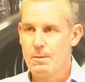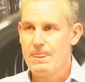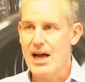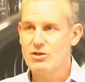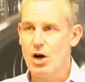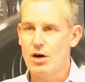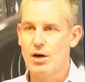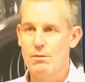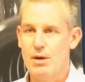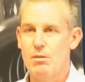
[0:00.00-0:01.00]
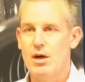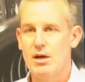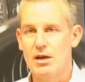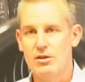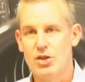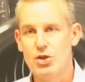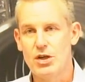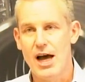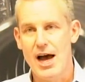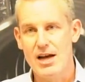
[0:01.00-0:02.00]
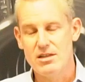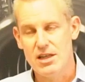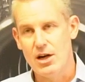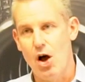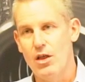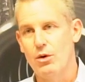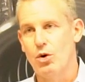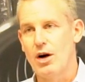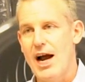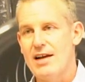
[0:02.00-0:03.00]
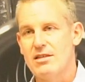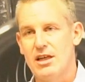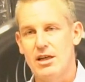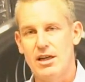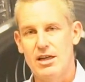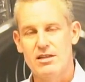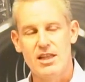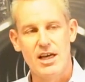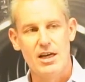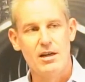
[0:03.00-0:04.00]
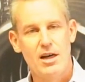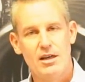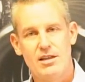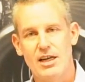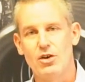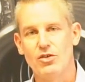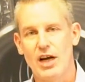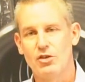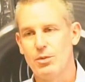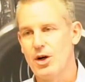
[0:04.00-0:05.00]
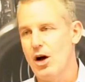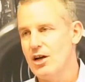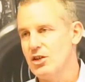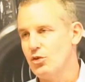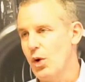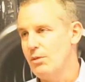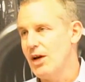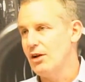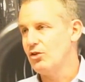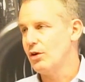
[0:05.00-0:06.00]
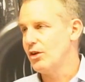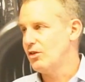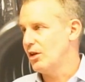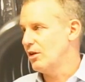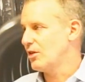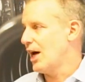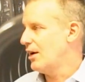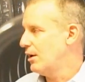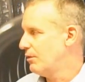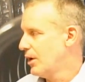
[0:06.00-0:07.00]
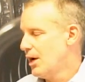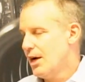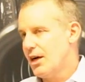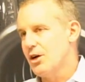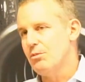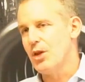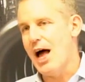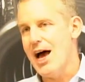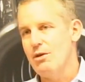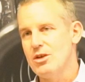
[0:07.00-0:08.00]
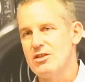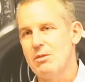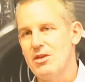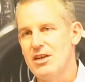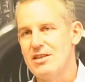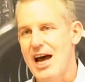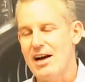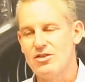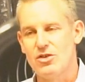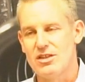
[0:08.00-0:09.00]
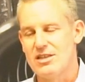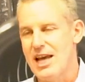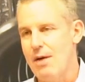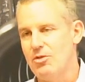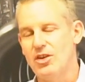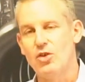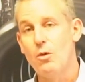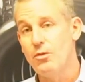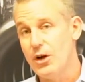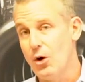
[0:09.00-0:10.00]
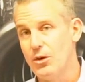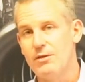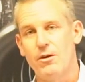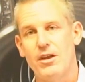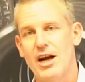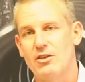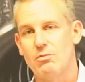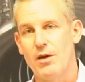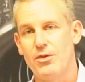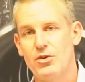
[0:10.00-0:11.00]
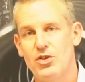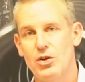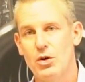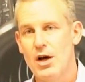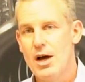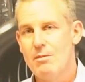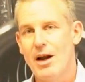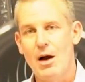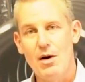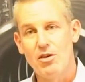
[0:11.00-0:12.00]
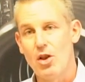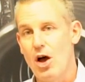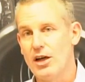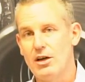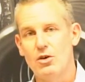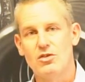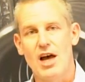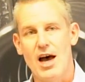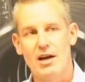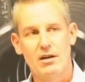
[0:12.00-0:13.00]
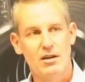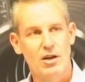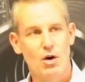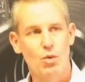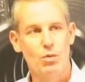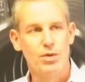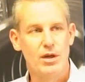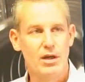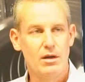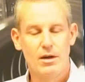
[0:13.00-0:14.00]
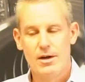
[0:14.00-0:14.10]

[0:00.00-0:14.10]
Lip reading: that's our commitment to you guys. And all that we're asking is that take those extra precautions, wipe down surfaces, kind of comply with some of these extra steps. That's hopefully only for the next month or two, but however long it goes on, you know, we'll be